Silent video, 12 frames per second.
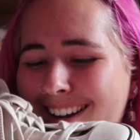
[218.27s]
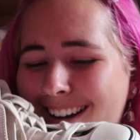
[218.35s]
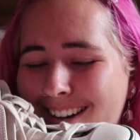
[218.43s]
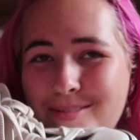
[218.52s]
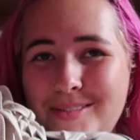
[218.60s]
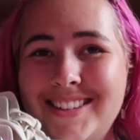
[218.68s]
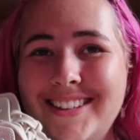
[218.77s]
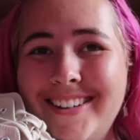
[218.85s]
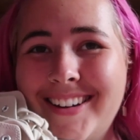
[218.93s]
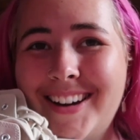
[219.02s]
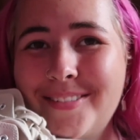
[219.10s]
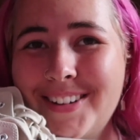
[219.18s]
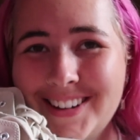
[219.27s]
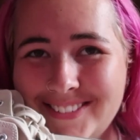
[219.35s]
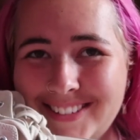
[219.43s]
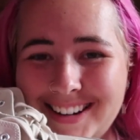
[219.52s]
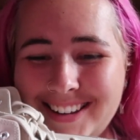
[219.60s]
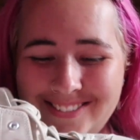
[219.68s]
I'm so happy I
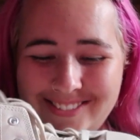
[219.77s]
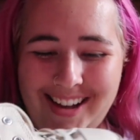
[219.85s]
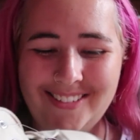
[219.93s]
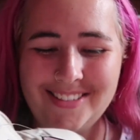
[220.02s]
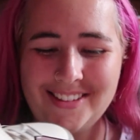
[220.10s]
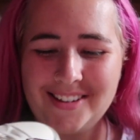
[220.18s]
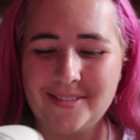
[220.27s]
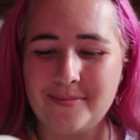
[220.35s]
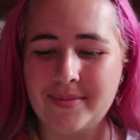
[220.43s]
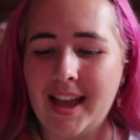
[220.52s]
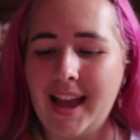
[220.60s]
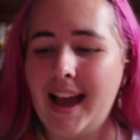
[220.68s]
finally found them.